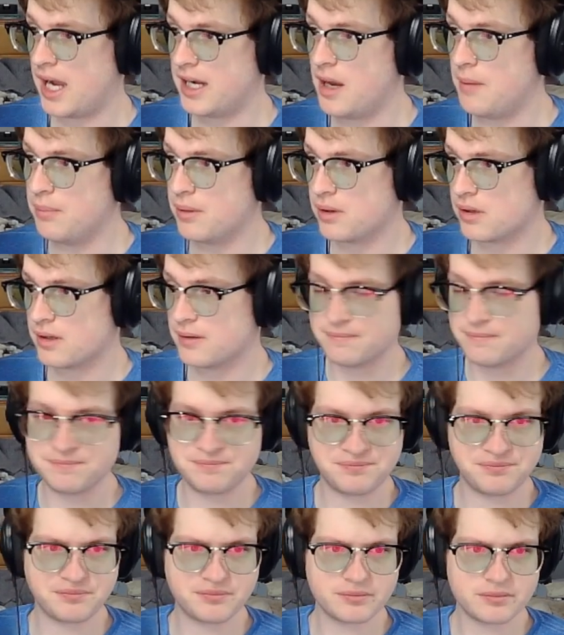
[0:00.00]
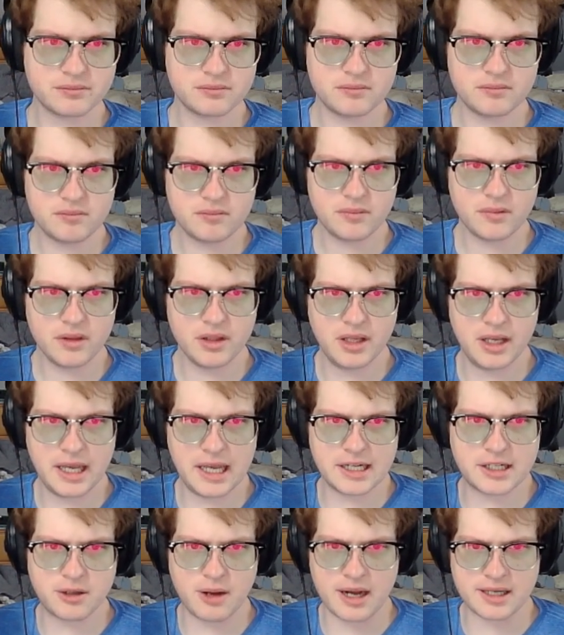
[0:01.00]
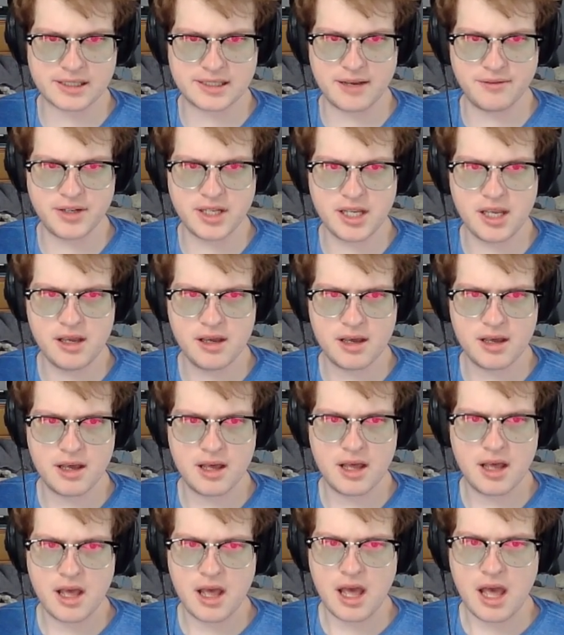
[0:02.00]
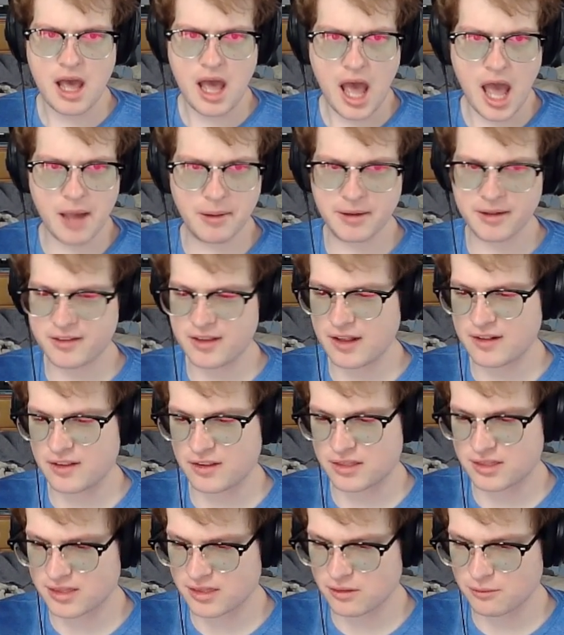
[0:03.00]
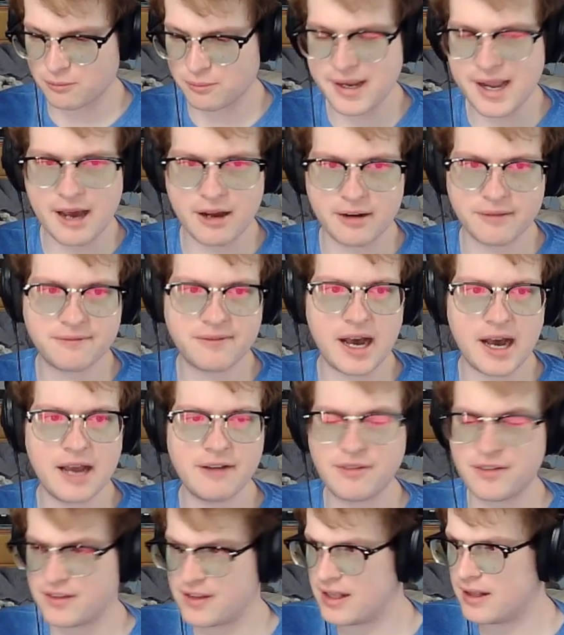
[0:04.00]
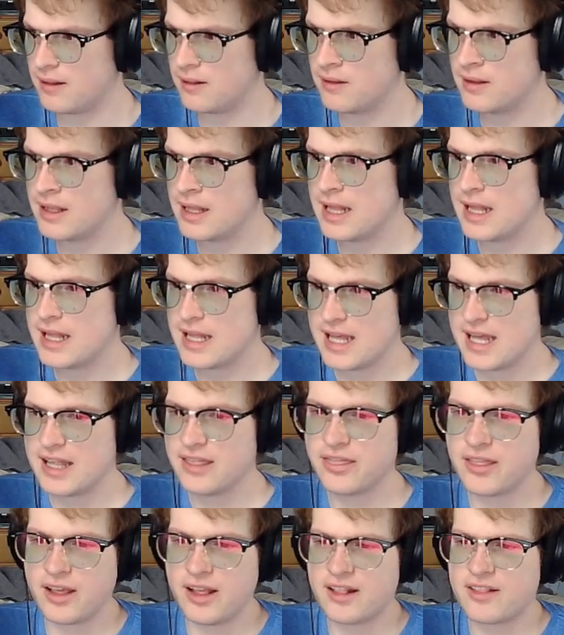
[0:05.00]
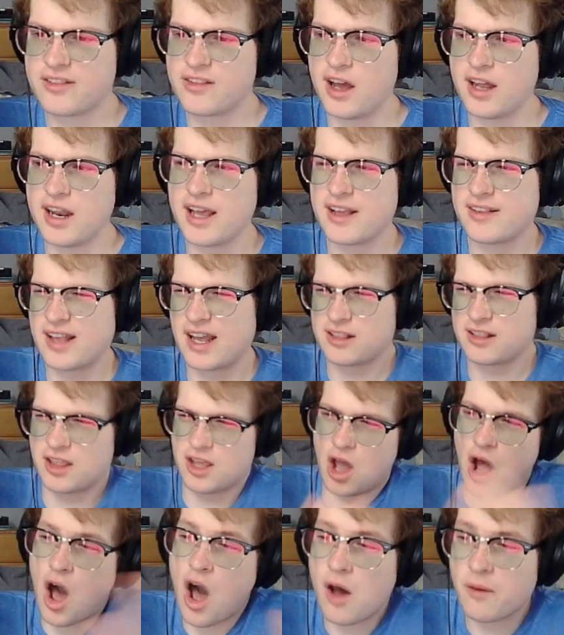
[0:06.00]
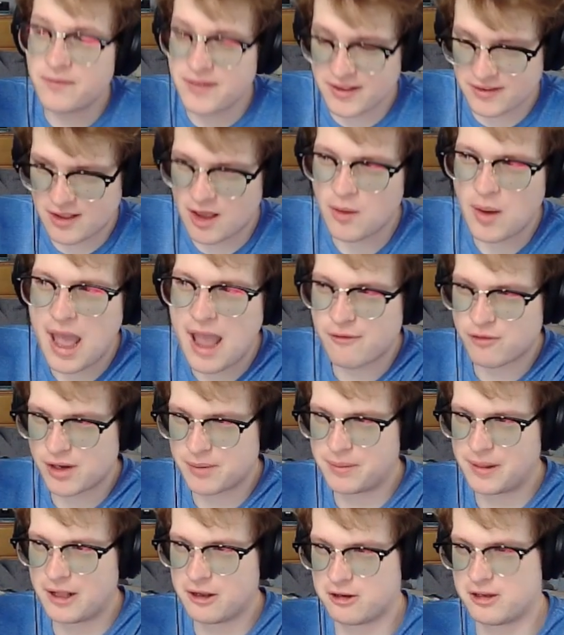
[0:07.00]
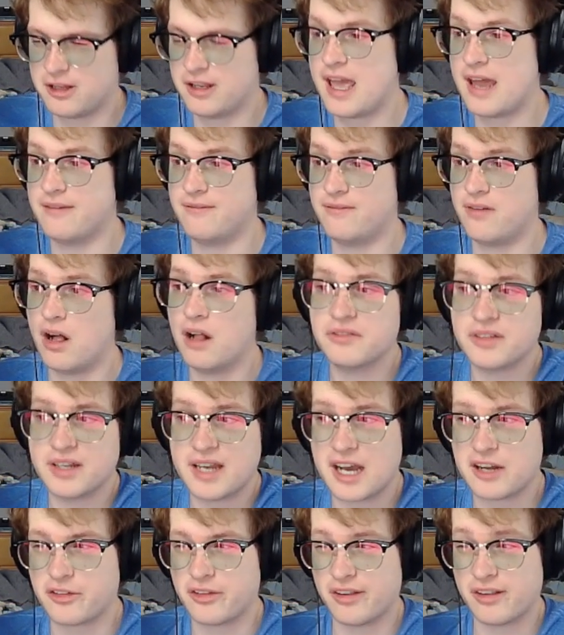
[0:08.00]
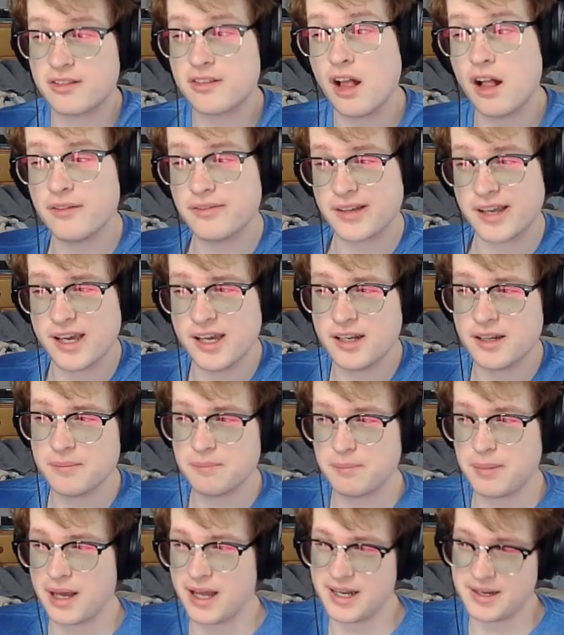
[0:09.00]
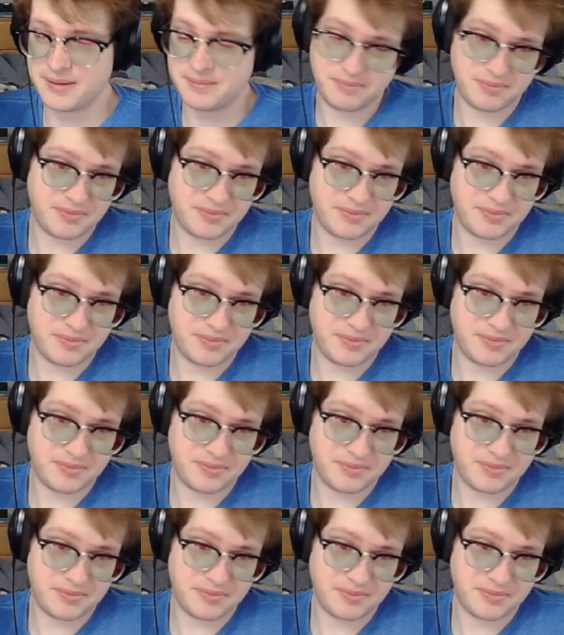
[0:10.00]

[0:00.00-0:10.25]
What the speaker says: number. Interactivity, I'm going to say it's a 3 out of 5. Still, it's not exactly obvious how every player could get involved in actually solving it, but,